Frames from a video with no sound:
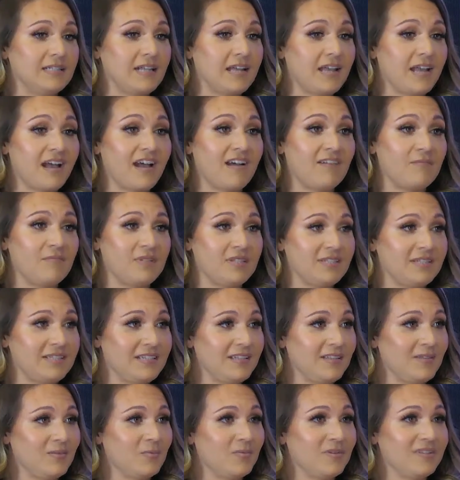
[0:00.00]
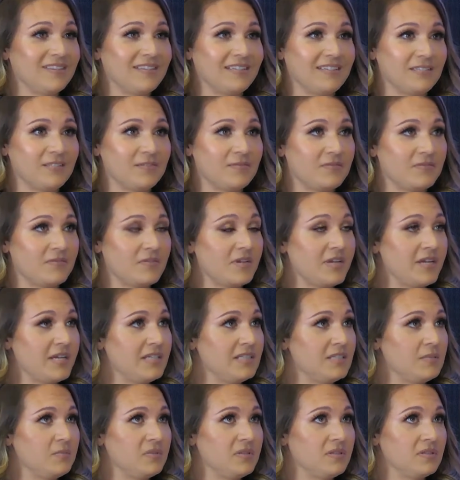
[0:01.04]
I've been dealing with this
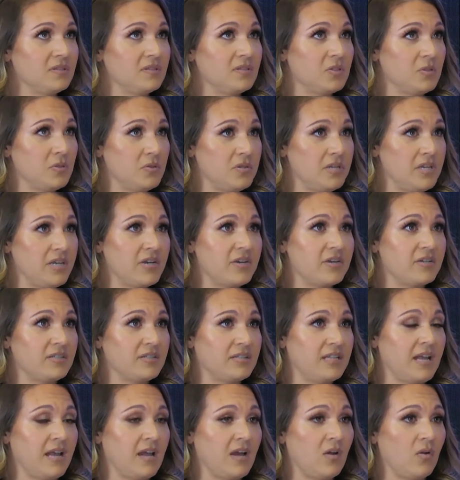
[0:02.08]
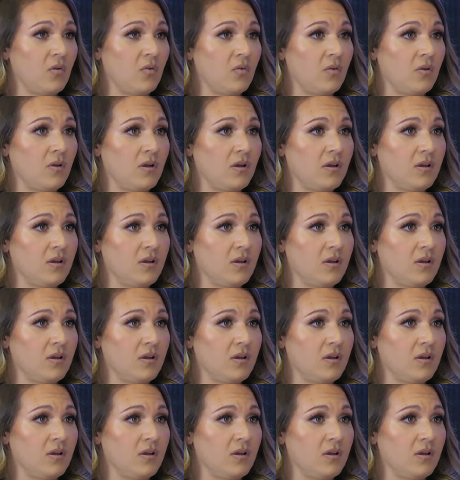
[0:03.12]
it's been 2 years now,